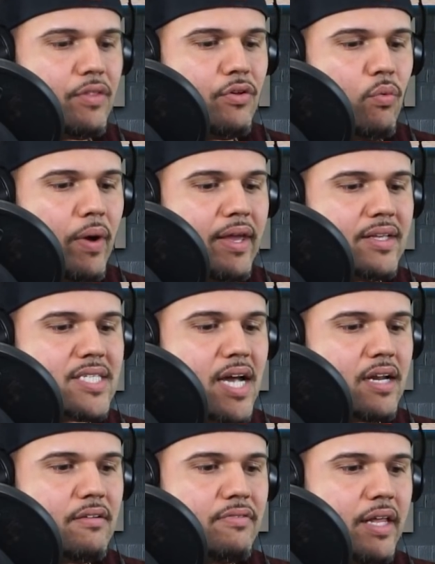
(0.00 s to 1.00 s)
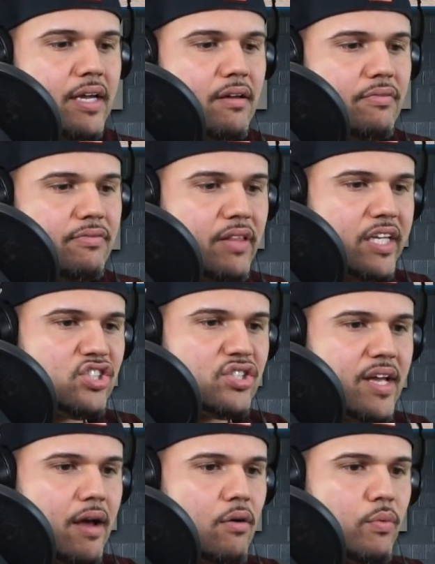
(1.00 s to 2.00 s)
way it's kind of like fleshed
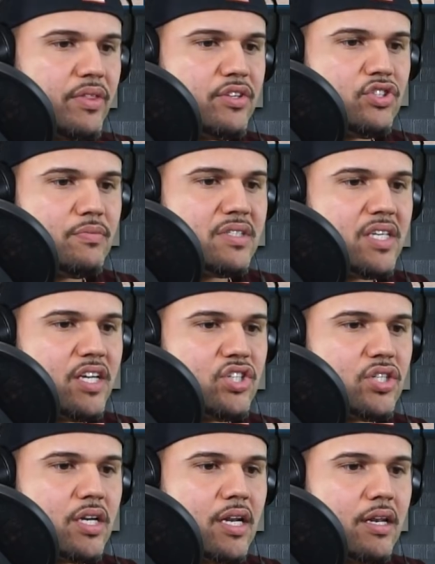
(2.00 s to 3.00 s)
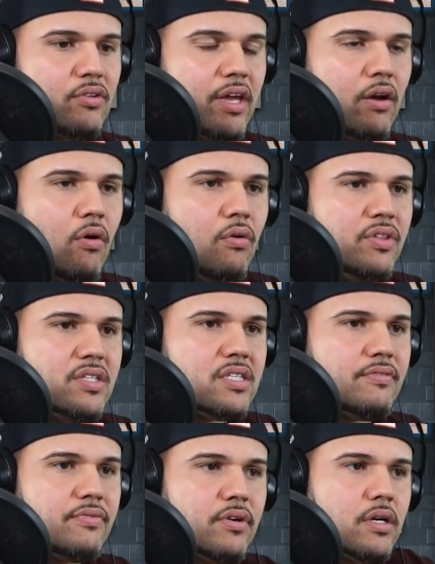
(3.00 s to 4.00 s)
out with instrumentation, and you get all these
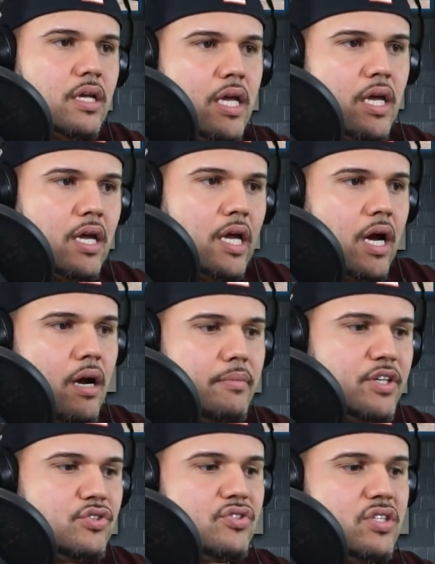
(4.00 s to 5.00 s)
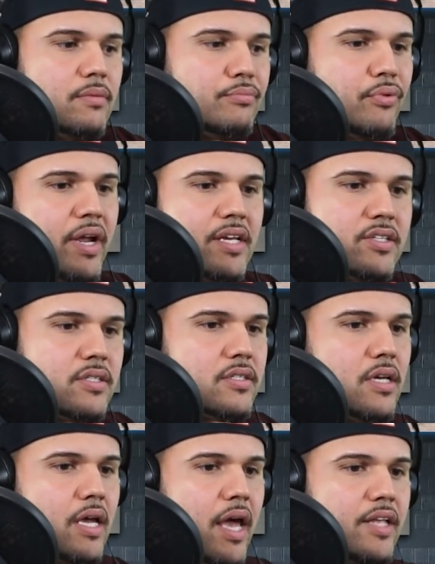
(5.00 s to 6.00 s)
different interesting
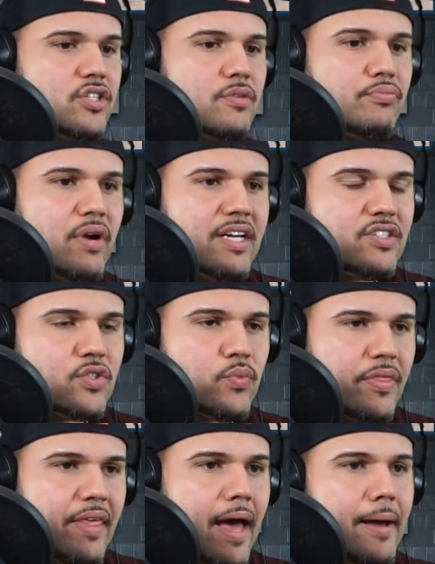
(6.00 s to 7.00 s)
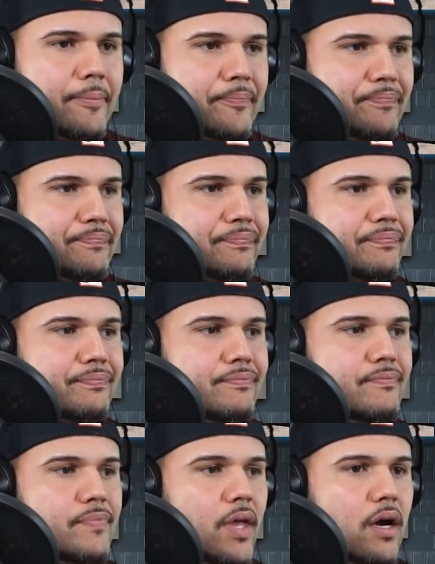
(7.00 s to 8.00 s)
breaks and surprises with that.
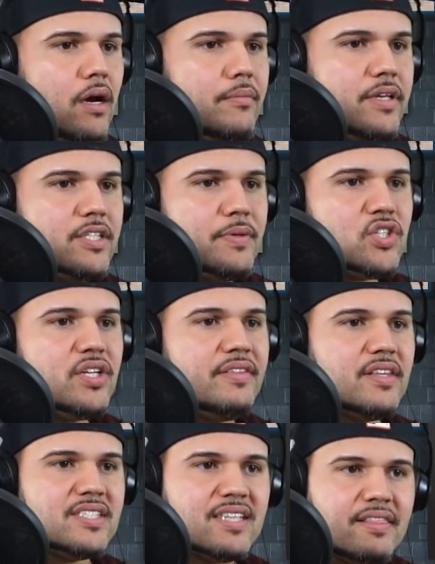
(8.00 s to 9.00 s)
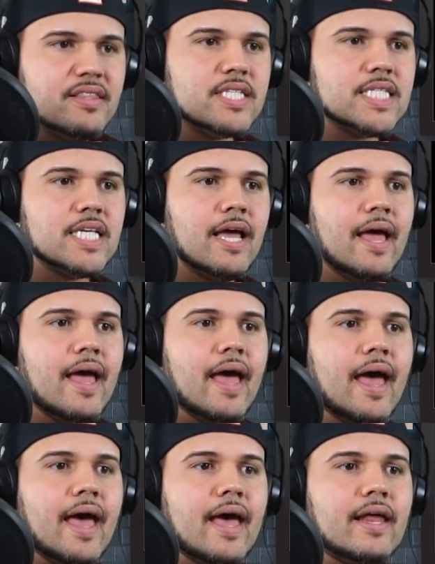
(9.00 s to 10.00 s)
Especially the synths
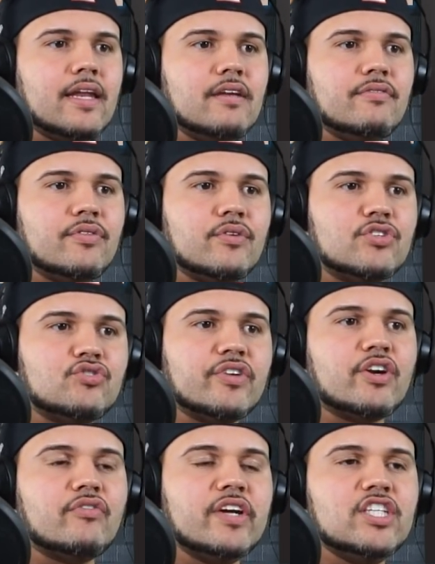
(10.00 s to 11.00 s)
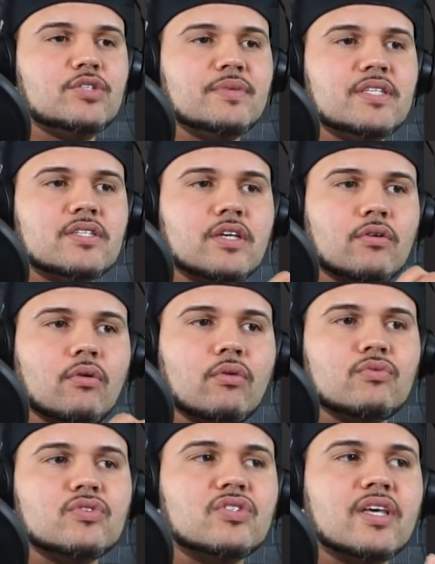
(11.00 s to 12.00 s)
and even the string arrangements and all
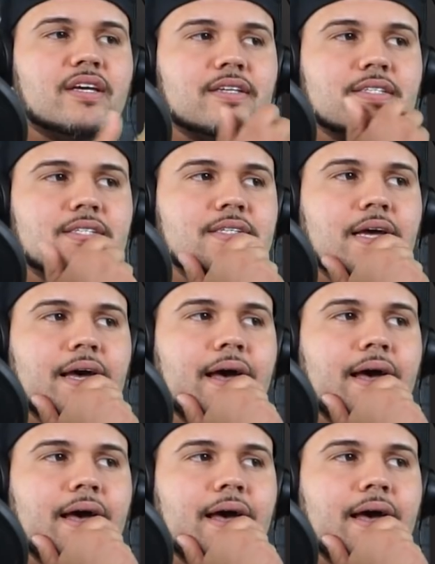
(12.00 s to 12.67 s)
those things.